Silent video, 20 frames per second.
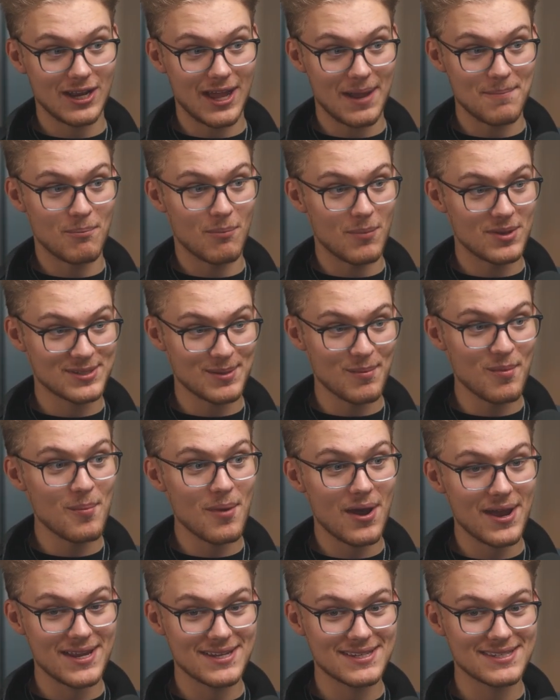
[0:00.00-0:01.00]
like
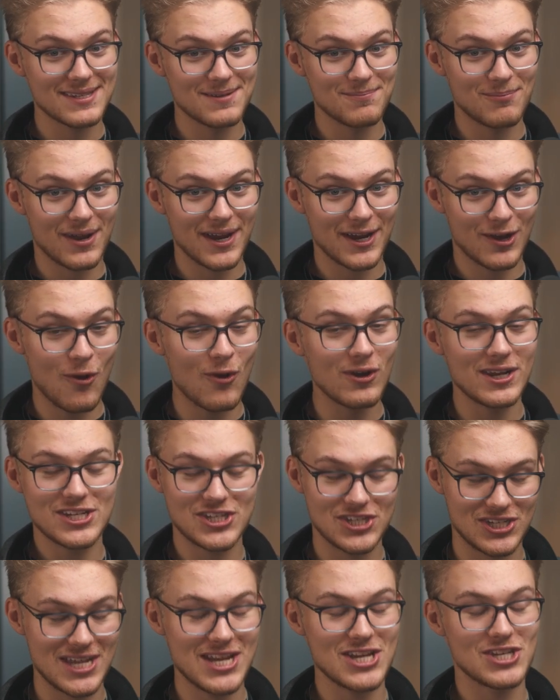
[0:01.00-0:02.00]
some of my
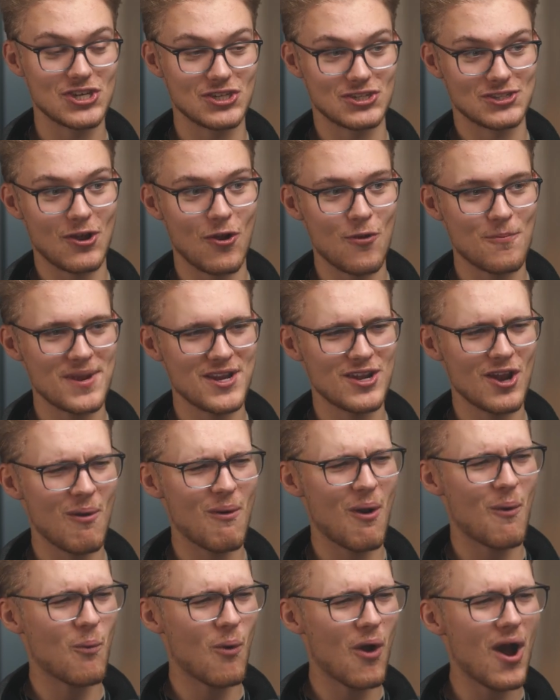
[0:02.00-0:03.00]
college teachers told me,
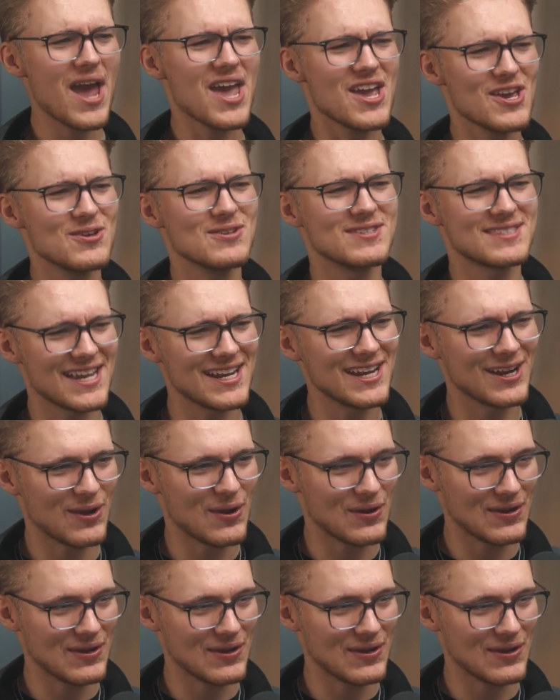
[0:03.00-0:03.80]
Noah, why are you still in